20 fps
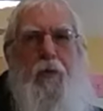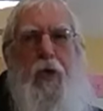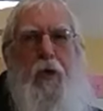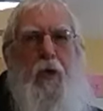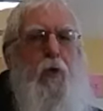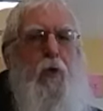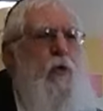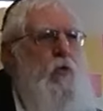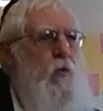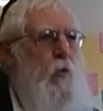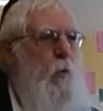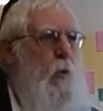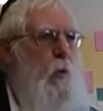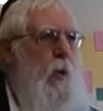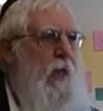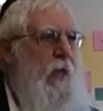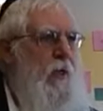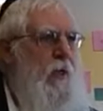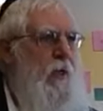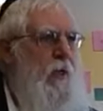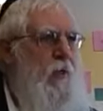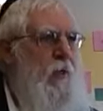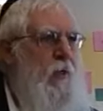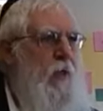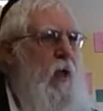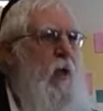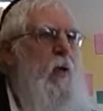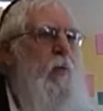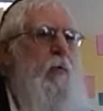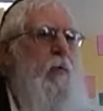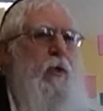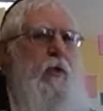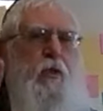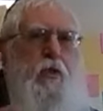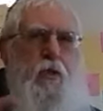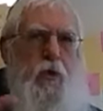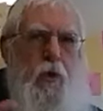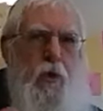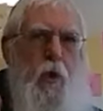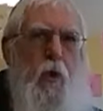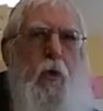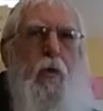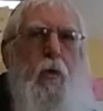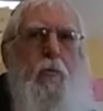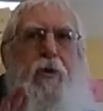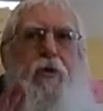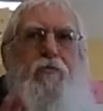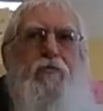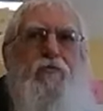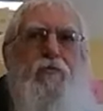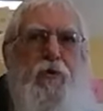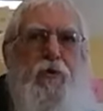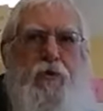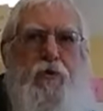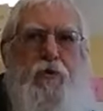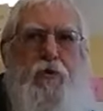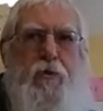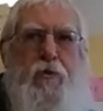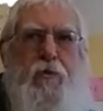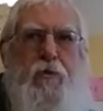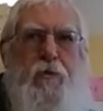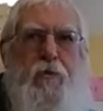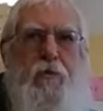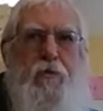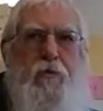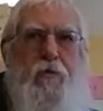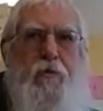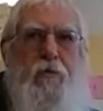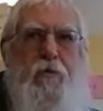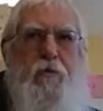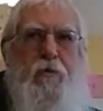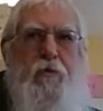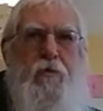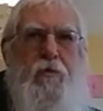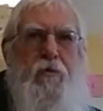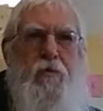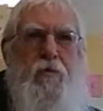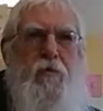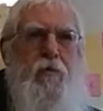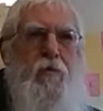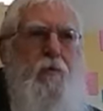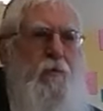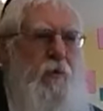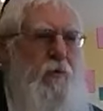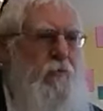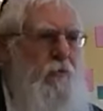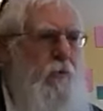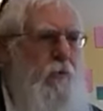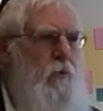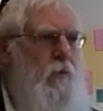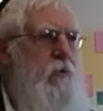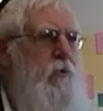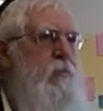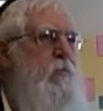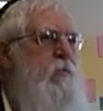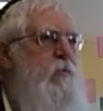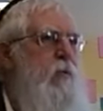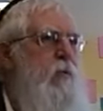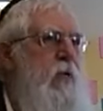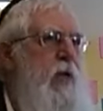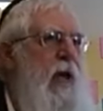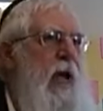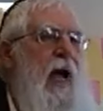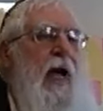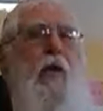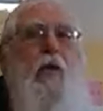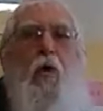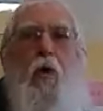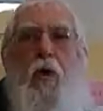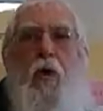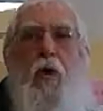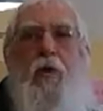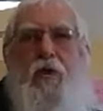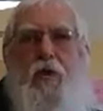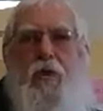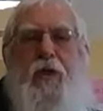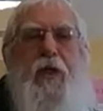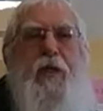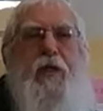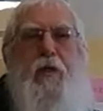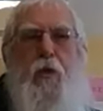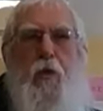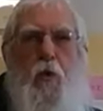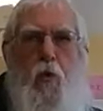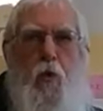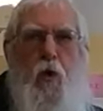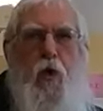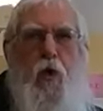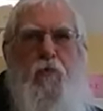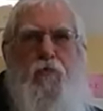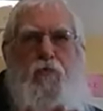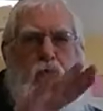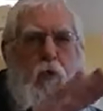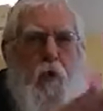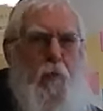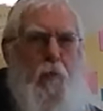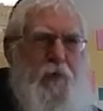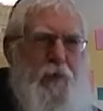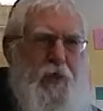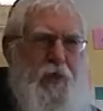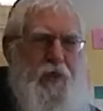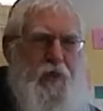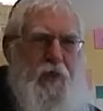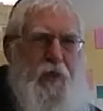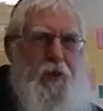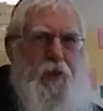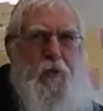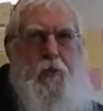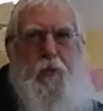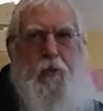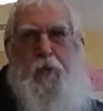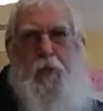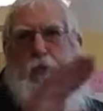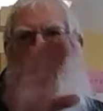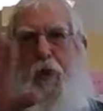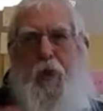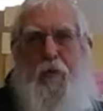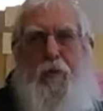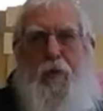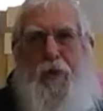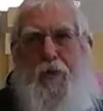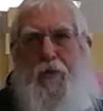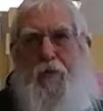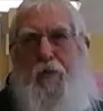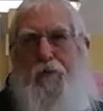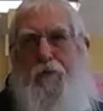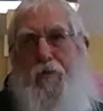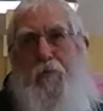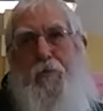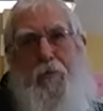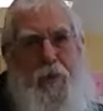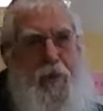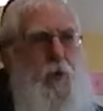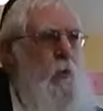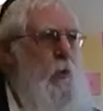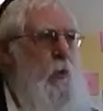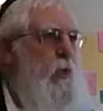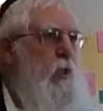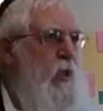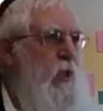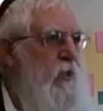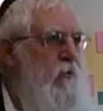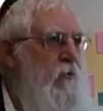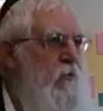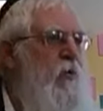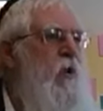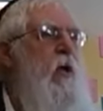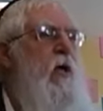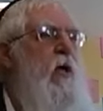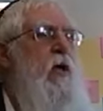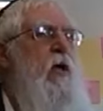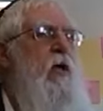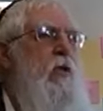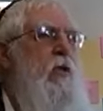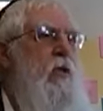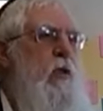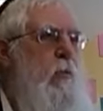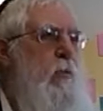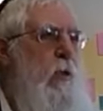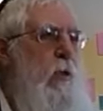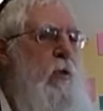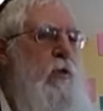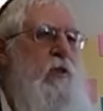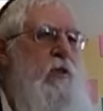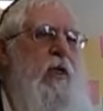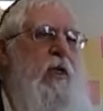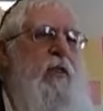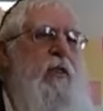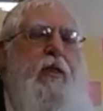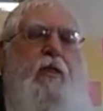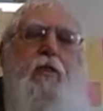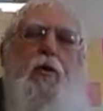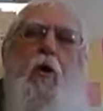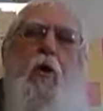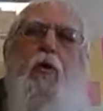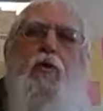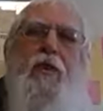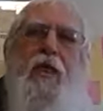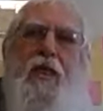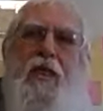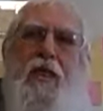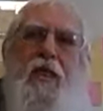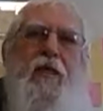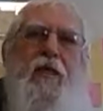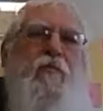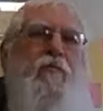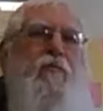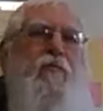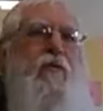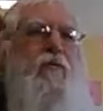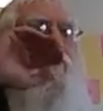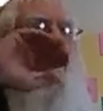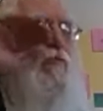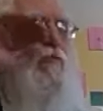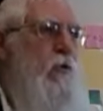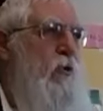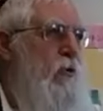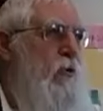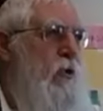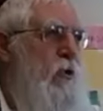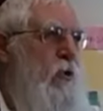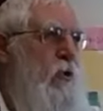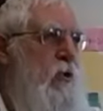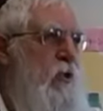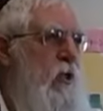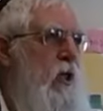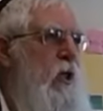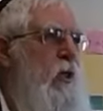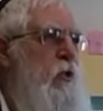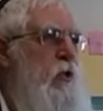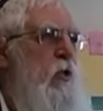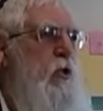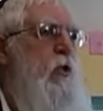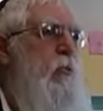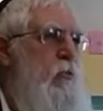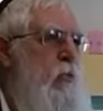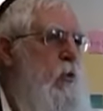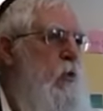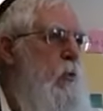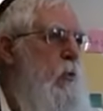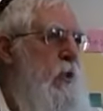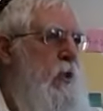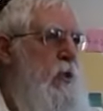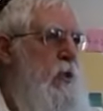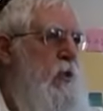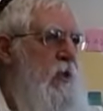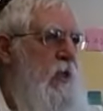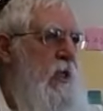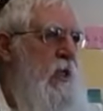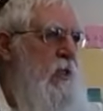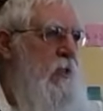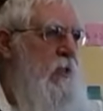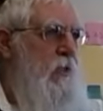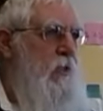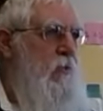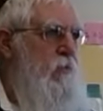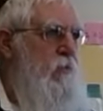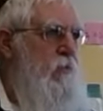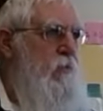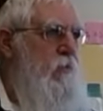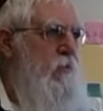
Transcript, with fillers: by horse and wagon, but they should be going by foot. By foot. How long does it take to walk from one place in Israel to another place by foot? Depends where you live. The Gemara says that those that lived the furthest took them two weeks to get there.